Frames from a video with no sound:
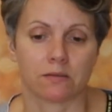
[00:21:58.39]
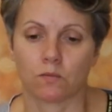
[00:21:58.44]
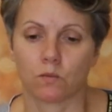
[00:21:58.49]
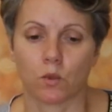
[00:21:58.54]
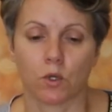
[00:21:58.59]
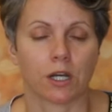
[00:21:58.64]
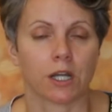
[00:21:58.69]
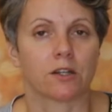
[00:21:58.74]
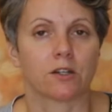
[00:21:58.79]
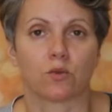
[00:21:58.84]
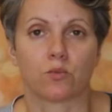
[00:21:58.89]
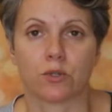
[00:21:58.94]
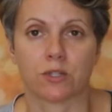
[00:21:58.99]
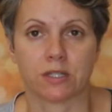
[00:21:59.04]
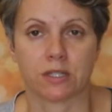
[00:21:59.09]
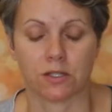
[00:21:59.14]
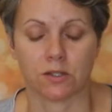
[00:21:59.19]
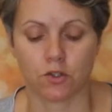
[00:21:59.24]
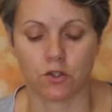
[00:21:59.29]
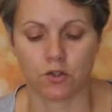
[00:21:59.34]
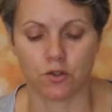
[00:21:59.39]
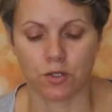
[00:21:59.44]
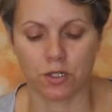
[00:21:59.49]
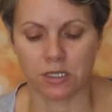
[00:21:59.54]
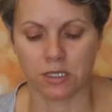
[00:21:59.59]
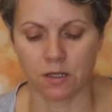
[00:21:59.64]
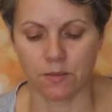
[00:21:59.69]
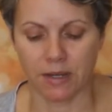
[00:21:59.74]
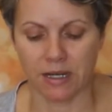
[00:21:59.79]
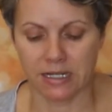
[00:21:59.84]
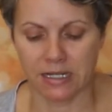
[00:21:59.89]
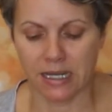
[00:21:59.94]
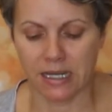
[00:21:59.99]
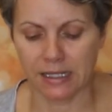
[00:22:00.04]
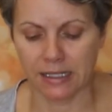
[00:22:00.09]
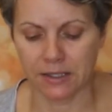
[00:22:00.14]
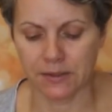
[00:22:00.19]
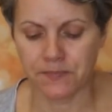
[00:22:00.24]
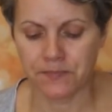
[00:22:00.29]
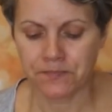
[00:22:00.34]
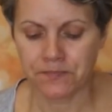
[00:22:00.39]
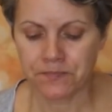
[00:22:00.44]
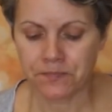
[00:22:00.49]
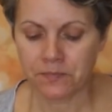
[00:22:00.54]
100% strict on my diet.